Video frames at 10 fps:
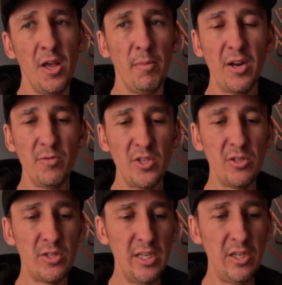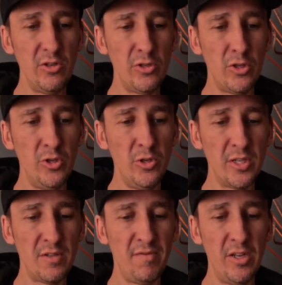But I was just thinking to do
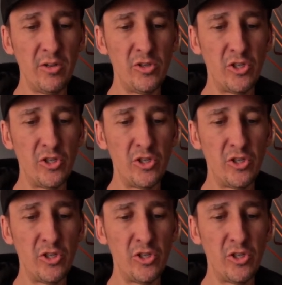this video to